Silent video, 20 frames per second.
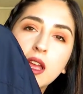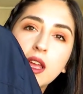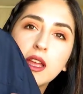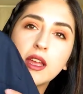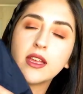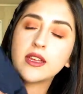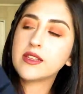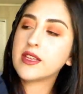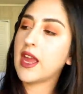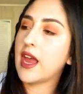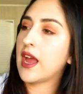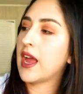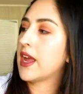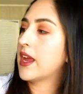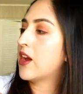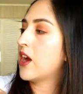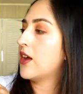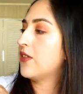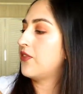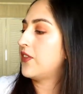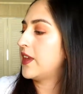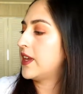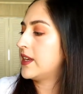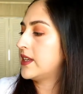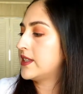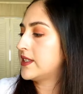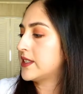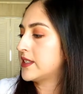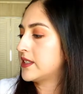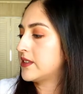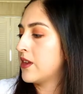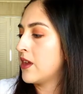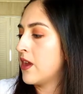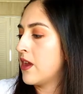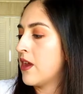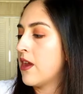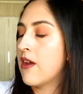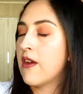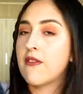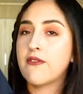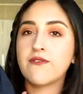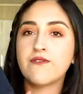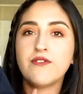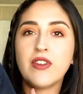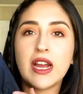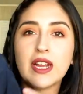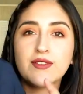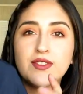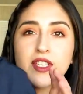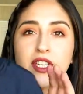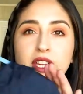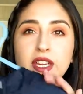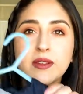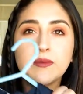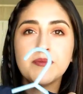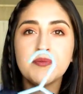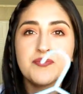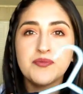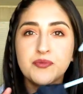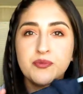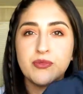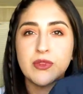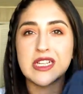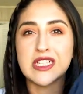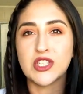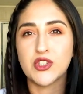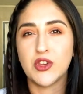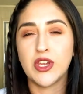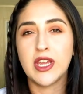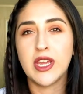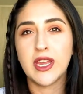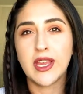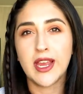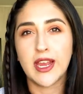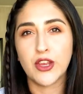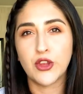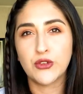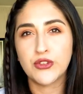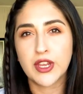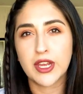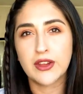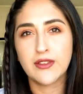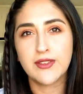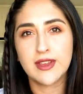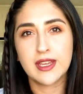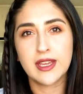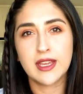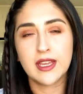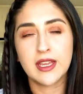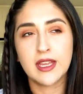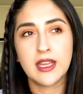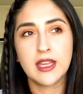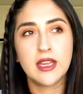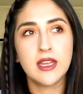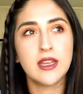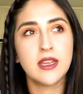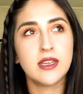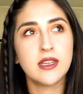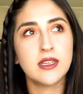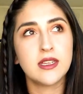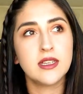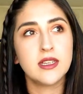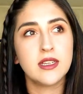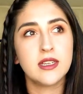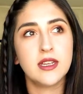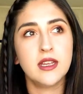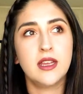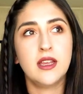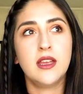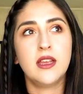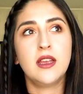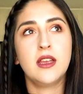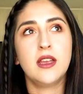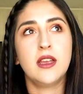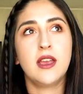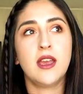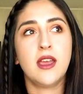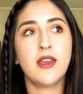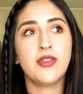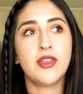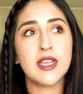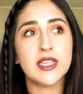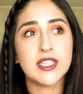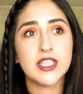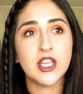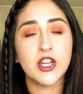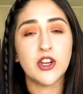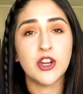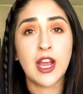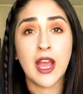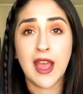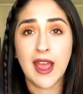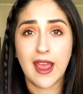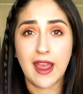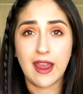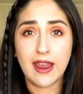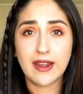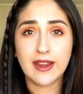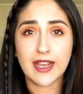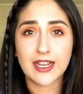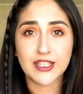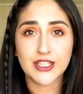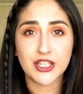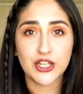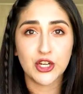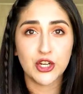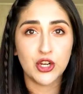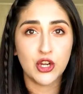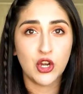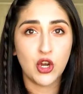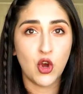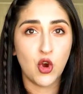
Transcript: And yeah, I got this 15, so you could get use out of it this year and next year,